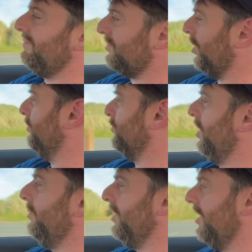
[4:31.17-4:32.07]
Tom's
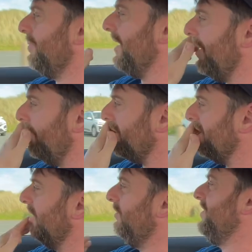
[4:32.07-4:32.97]
going on about, you
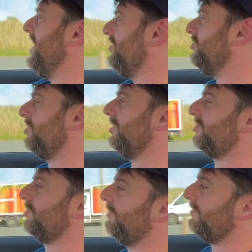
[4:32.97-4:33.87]
know, the engine and
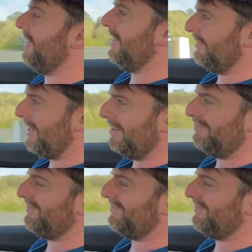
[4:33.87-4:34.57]
stuff like that.